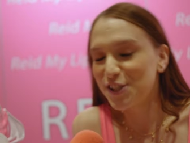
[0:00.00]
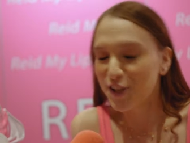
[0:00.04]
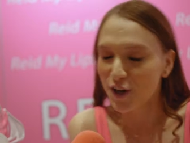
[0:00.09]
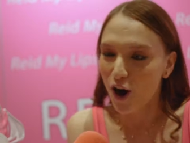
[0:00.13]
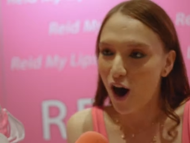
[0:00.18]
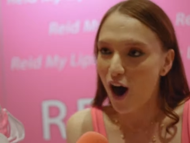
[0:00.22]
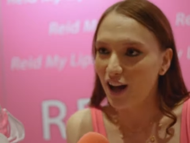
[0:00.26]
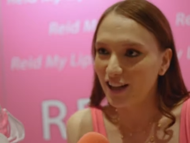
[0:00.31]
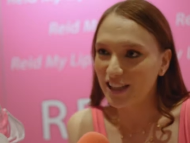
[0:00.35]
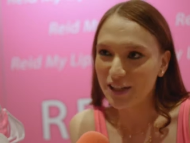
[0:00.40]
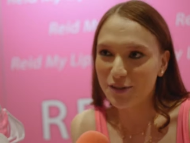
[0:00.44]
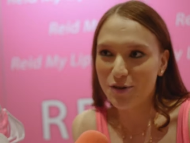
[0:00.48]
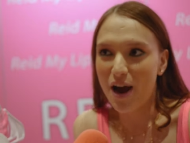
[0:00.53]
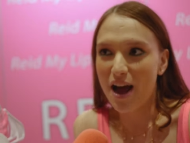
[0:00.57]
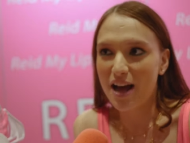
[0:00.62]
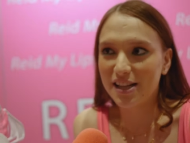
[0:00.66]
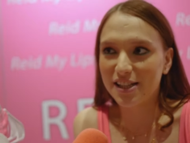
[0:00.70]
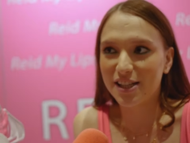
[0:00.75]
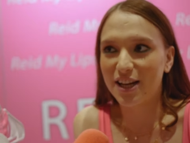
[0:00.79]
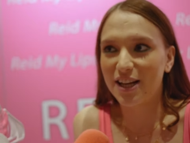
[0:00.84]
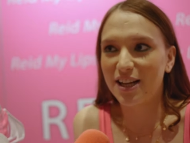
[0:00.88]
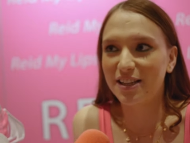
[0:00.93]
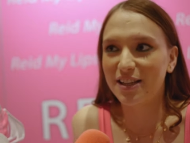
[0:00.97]
to Holly
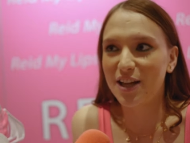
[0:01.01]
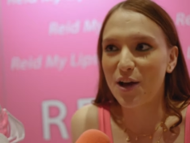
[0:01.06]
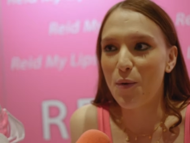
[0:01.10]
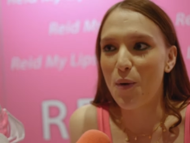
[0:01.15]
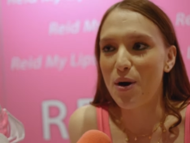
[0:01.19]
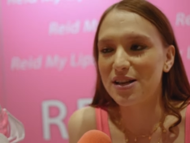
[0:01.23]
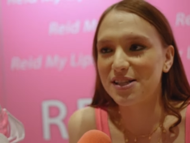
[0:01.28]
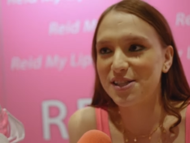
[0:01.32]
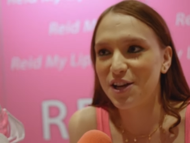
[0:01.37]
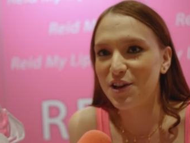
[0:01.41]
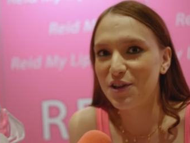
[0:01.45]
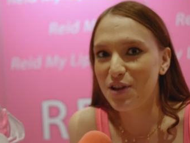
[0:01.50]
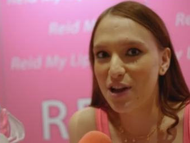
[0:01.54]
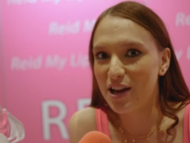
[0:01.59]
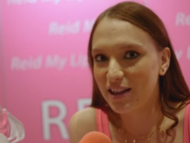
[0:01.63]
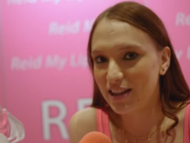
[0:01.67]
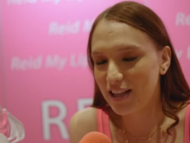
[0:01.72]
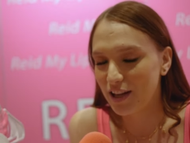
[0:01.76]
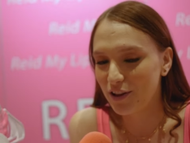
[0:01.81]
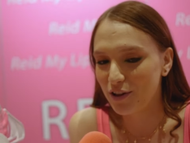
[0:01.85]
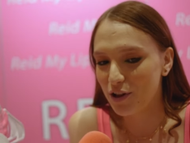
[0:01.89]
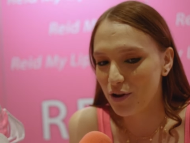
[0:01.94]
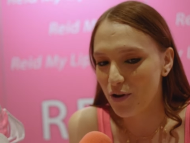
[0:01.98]
Randall, that was the,
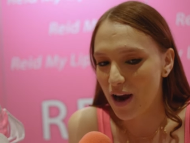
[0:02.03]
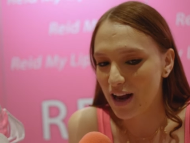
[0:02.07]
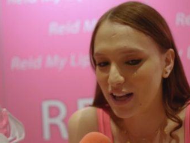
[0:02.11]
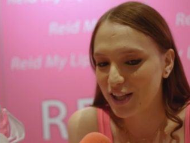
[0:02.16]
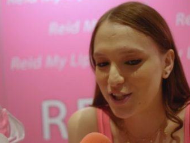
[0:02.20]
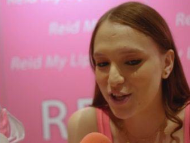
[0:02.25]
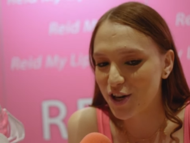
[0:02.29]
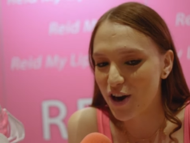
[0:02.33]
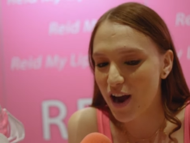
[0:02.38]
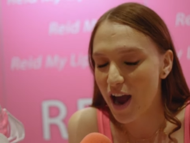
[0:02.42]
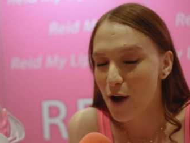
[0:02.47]
the director.